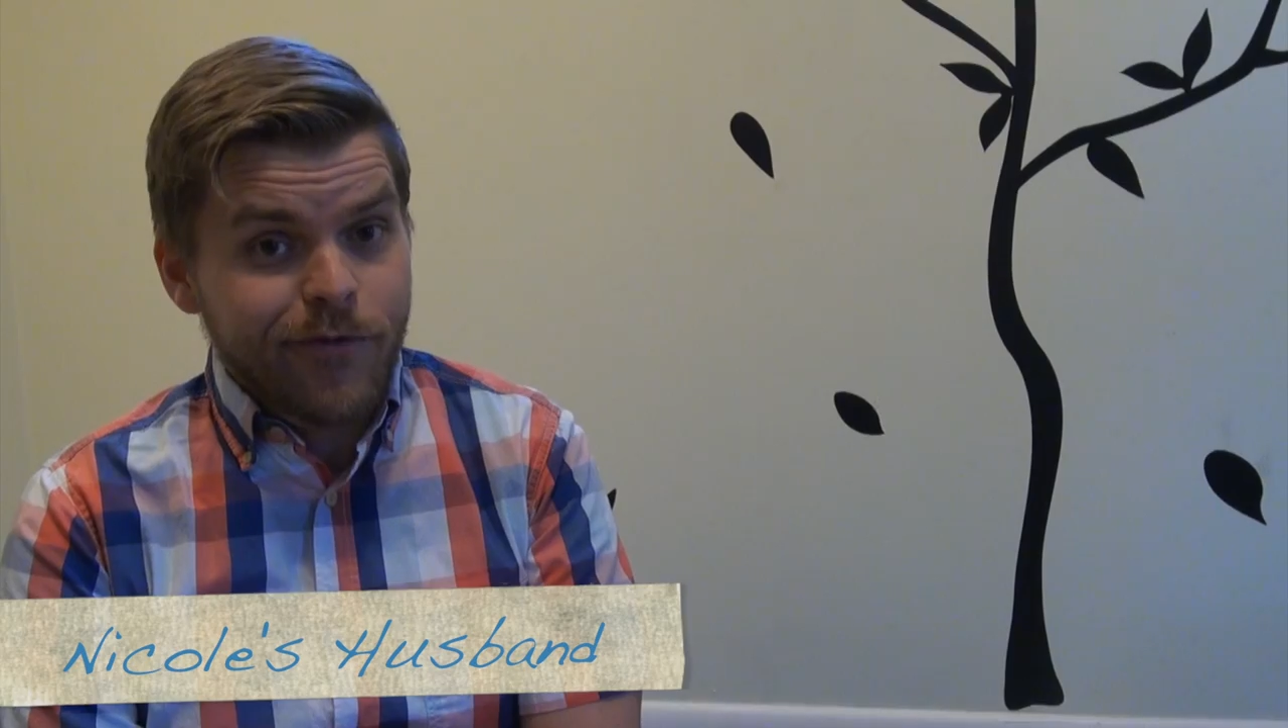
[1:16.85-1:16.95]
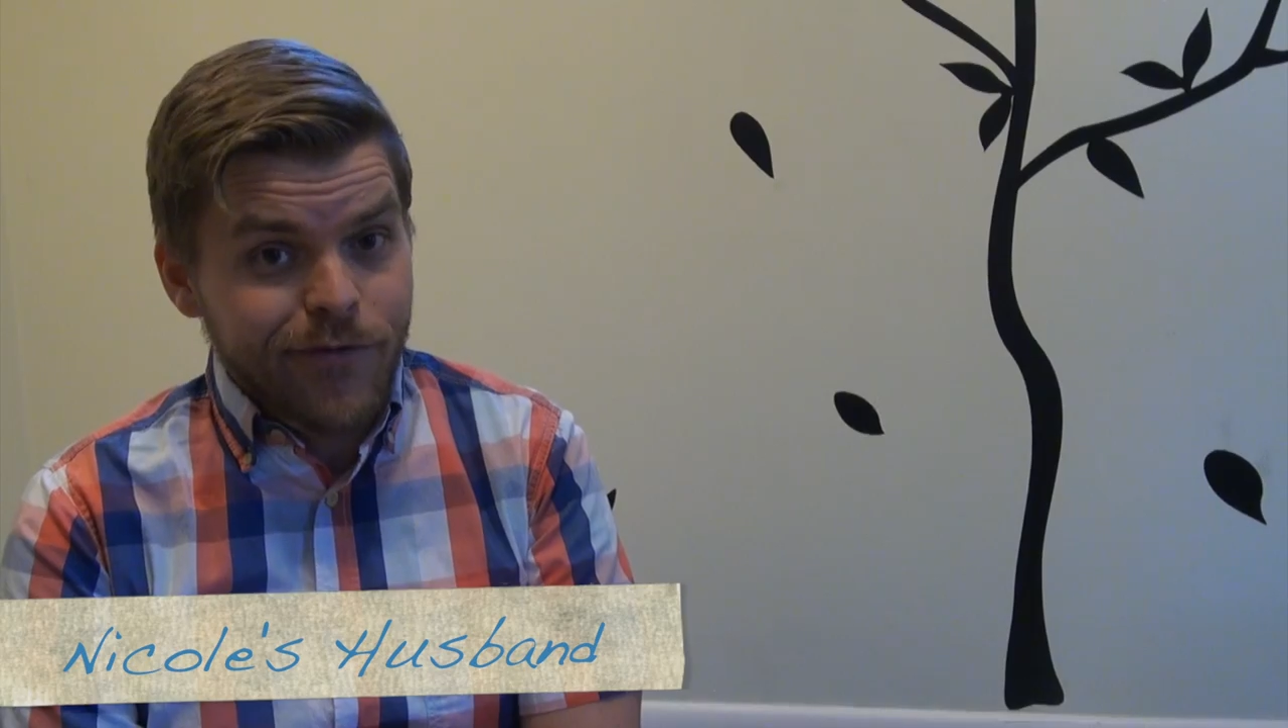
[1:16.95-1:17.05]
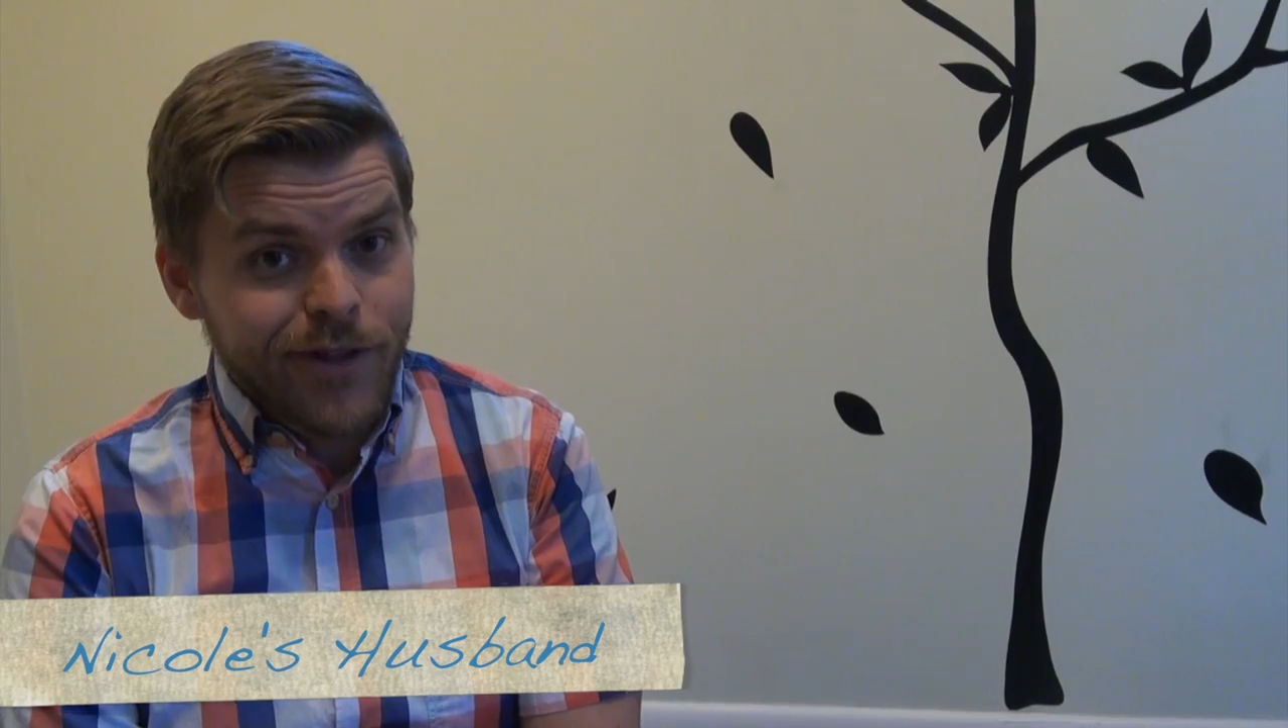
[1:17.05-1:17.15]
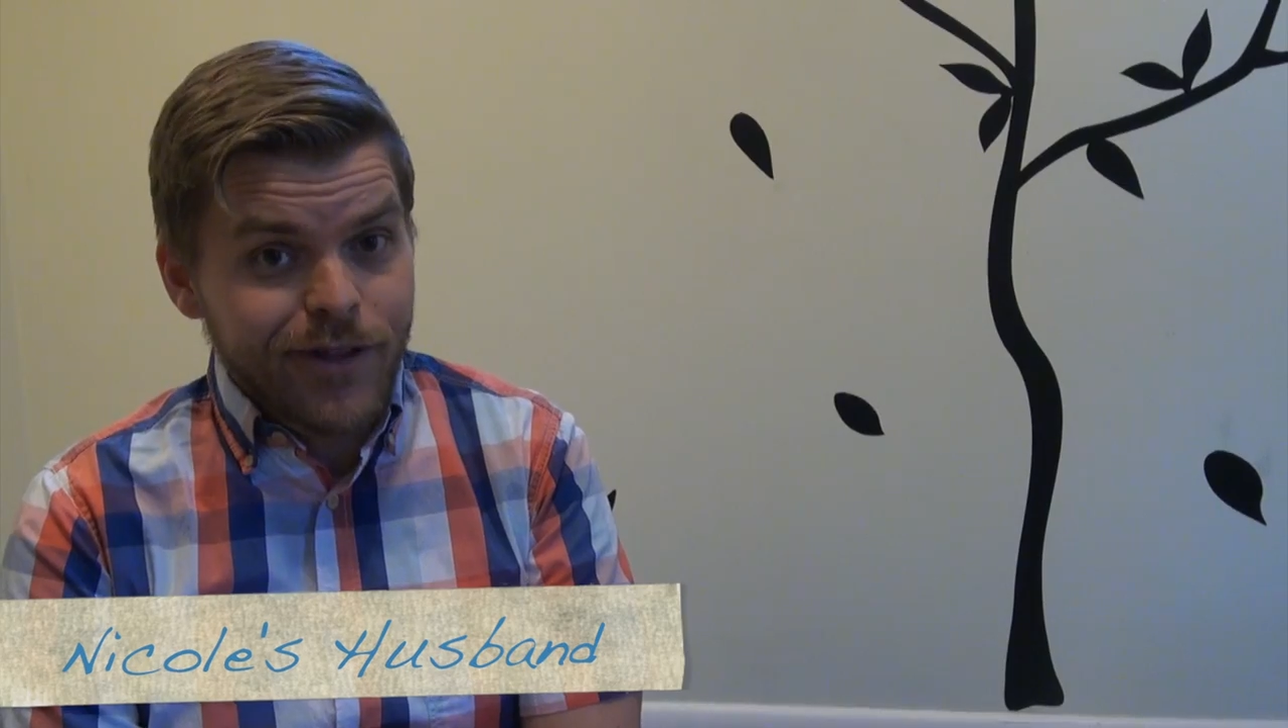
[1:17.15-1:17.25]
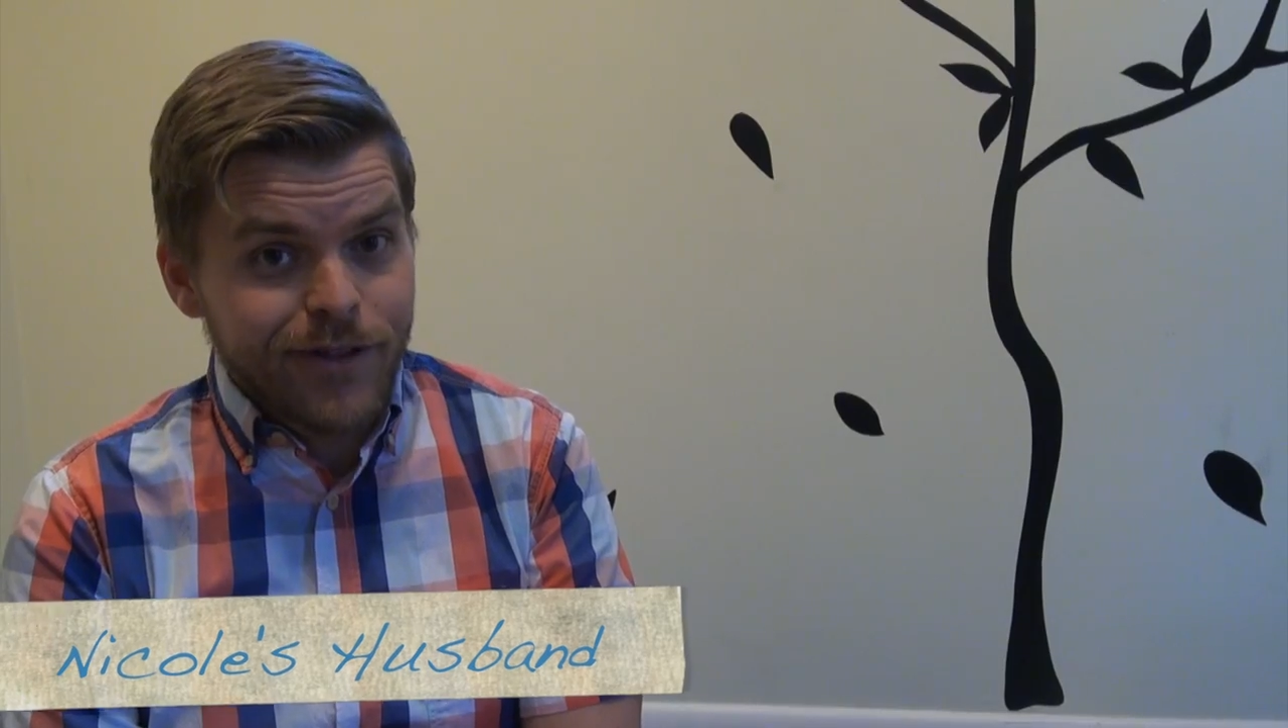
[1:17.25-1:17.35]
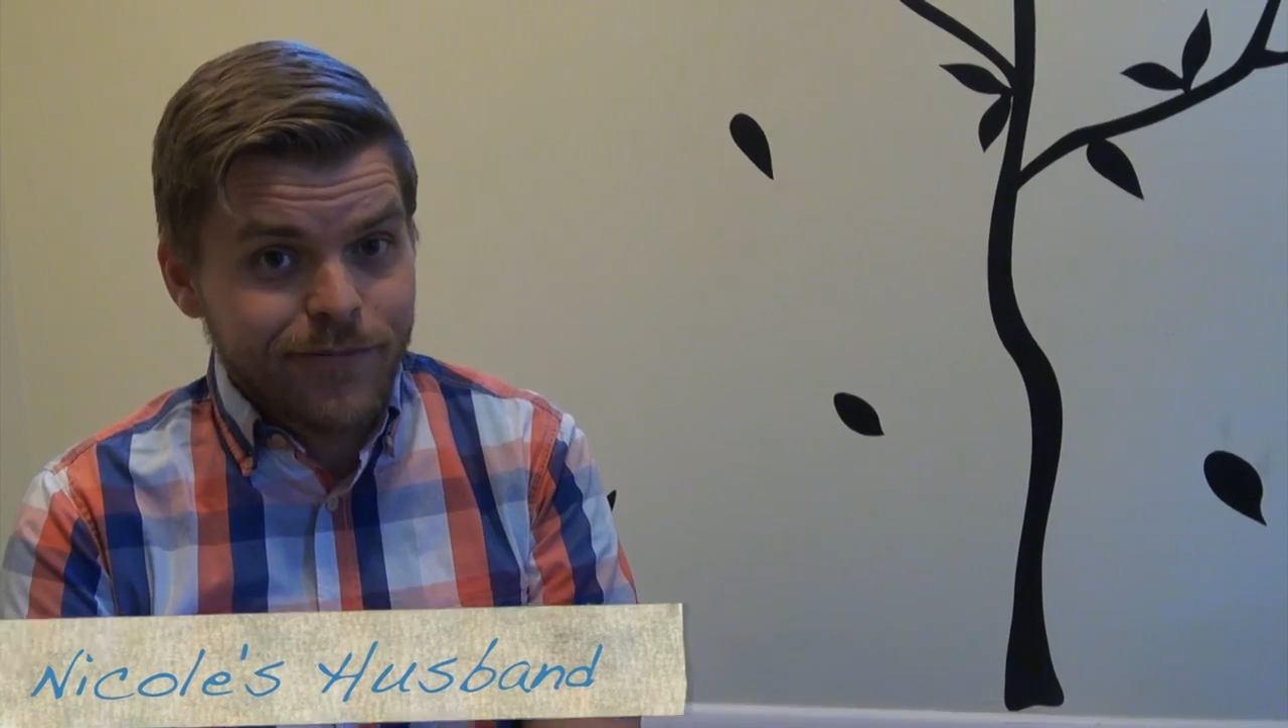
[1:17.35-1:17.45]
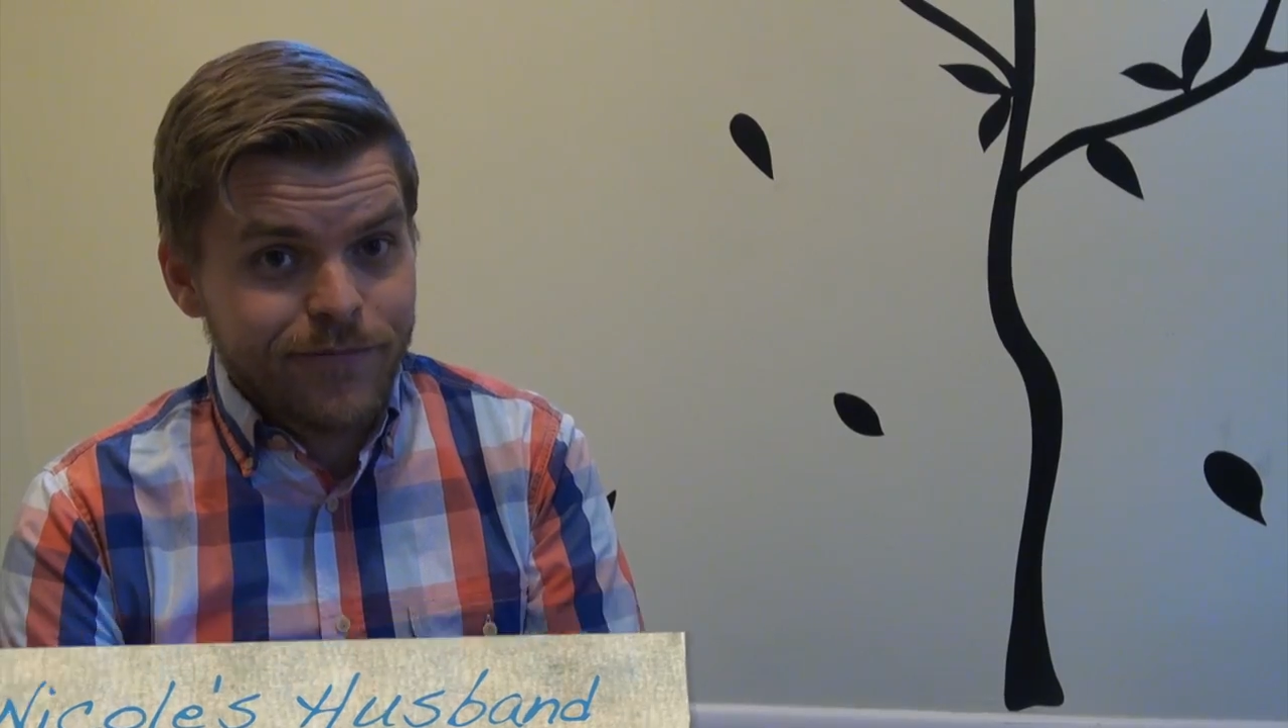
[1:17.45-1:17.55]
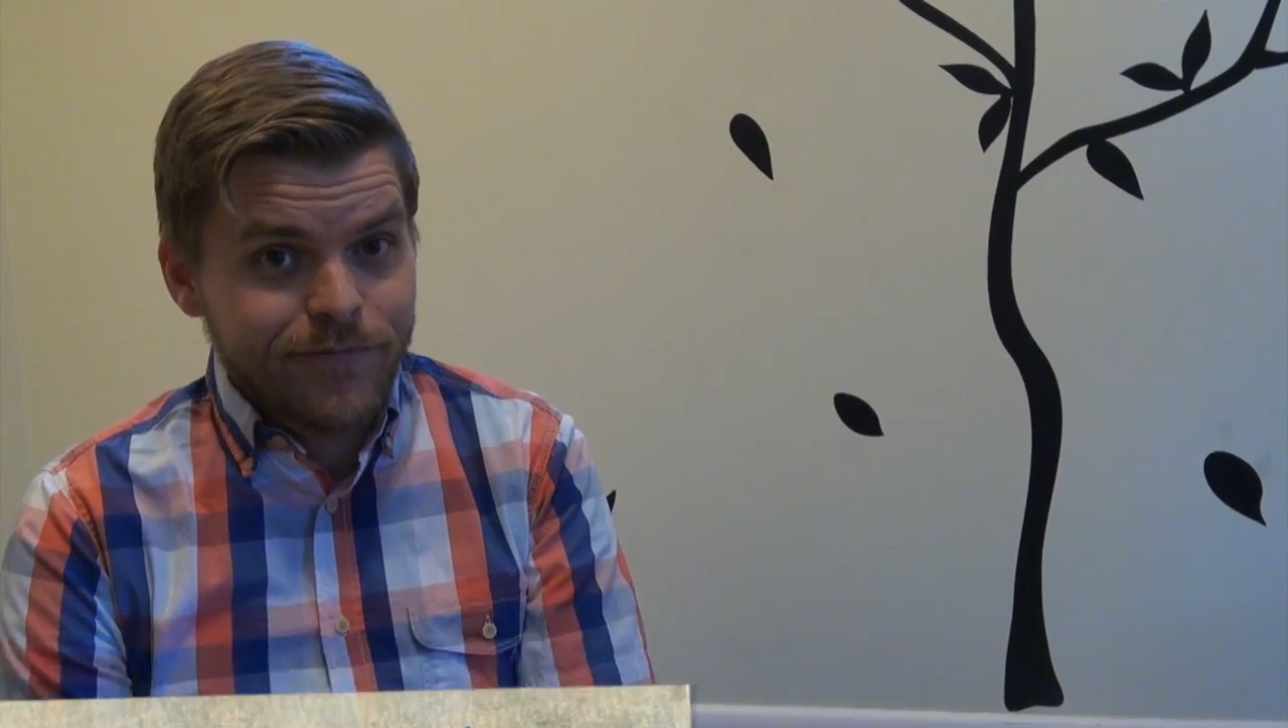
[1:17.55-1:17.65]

a vegan.